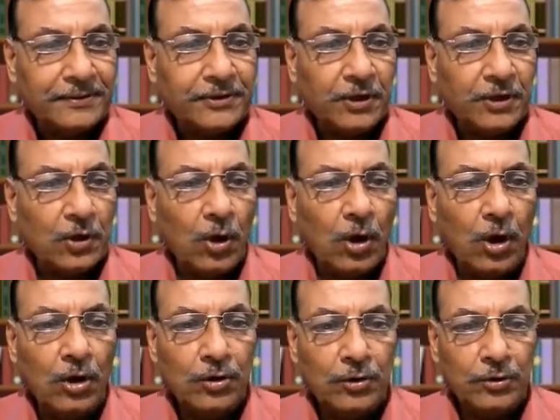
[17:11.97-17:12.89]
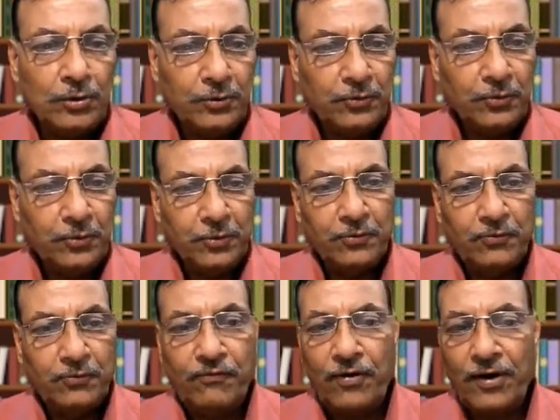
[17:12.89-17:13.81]
the long
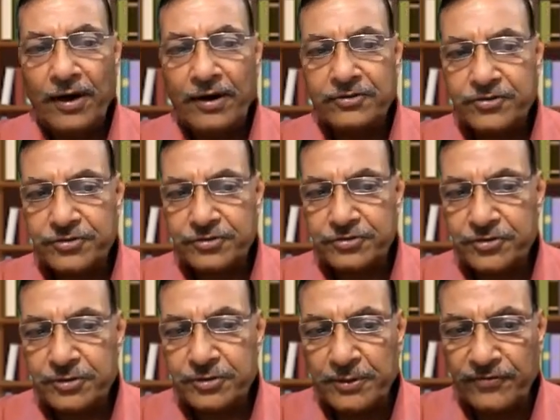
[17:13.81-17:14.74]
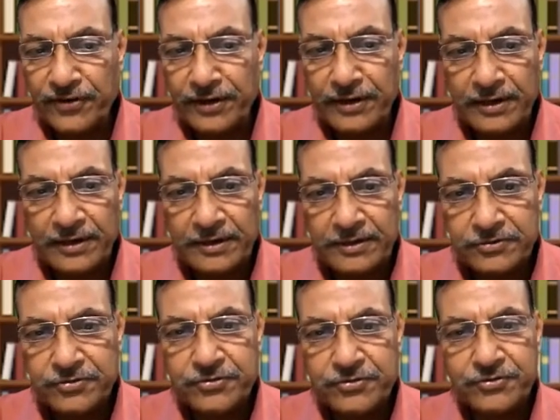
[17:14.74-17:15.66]
flexors of the
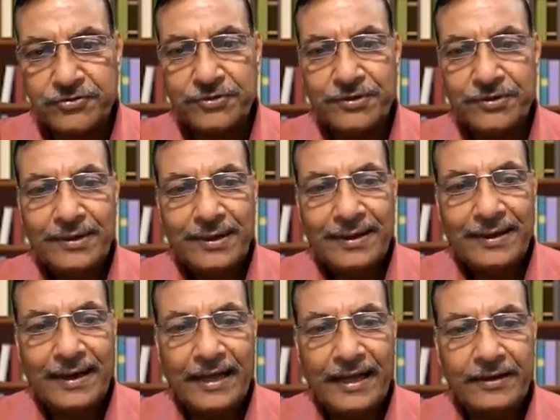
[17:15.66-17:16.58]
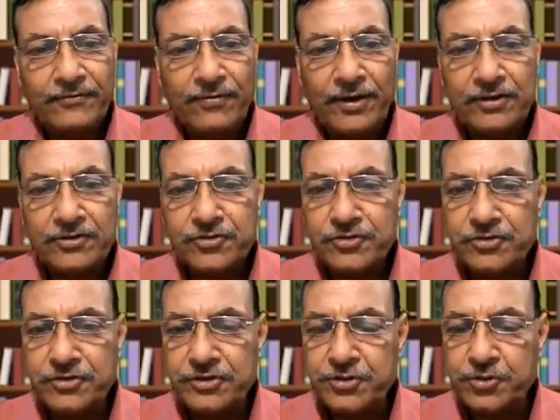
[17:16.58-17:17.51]
fingers, like flexor
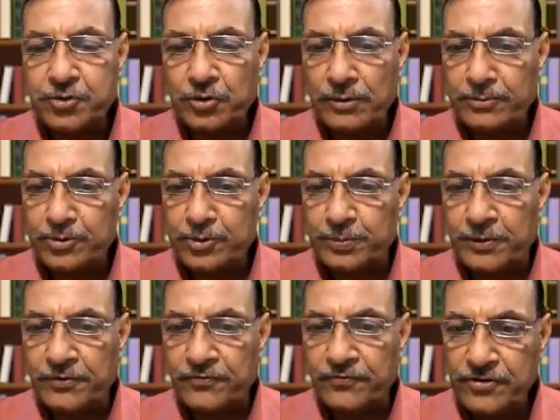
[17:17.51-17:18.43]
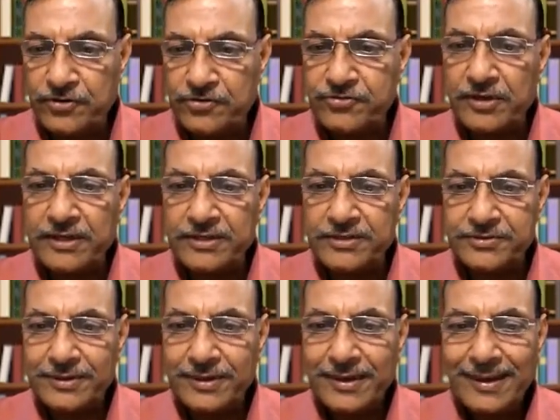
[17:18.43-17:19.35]
digitorum
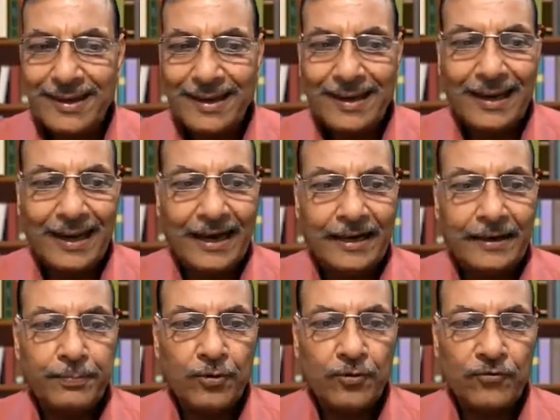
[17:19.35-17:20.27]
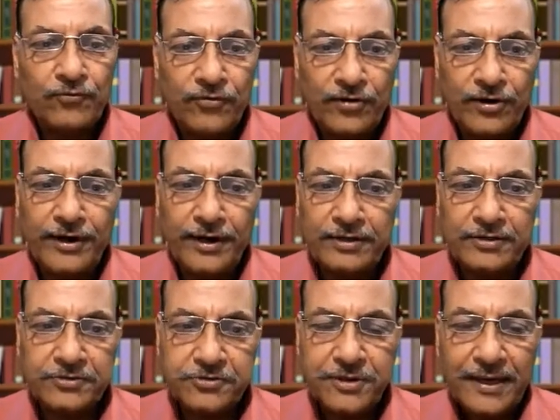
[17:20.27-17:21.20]
superficialis and
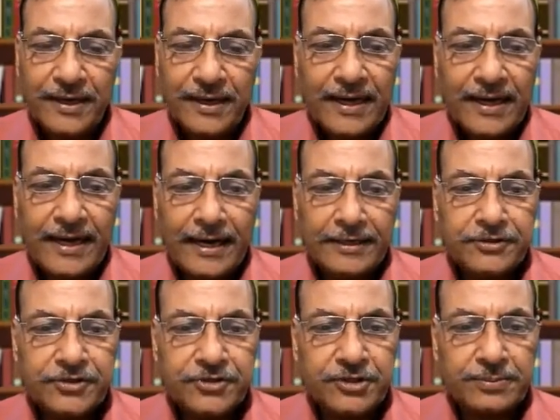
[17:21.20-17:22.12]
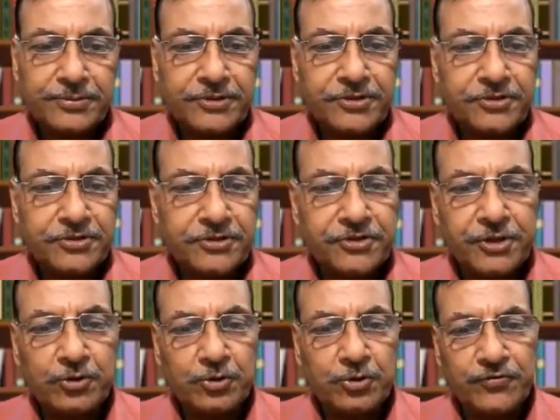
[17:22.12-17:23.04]
profundus, can
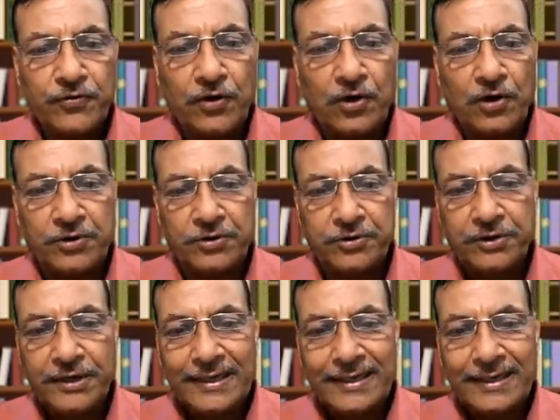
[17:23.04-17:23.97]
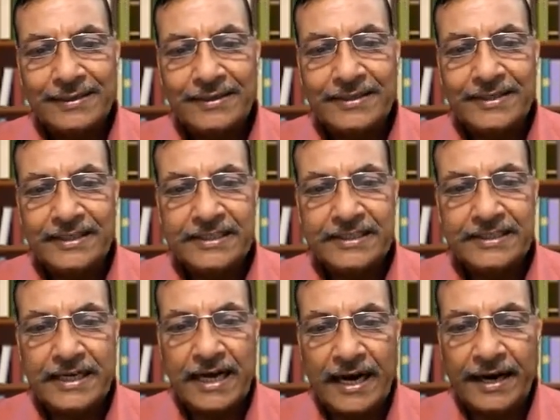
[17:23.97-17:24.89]
substitute for digit
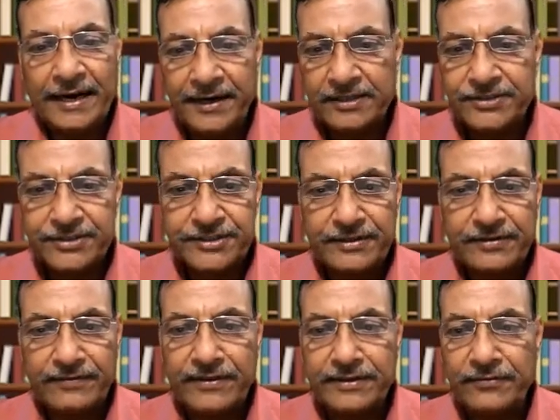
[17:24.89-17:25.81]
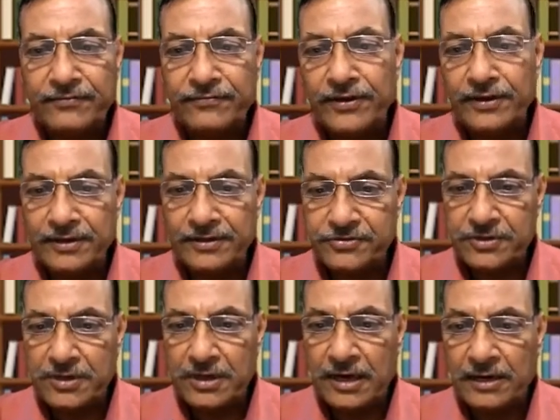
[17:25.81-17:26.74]
adduction when the
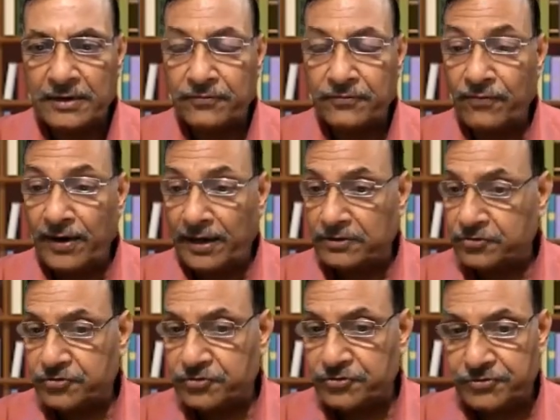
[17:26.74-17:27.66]
fingers are flexed.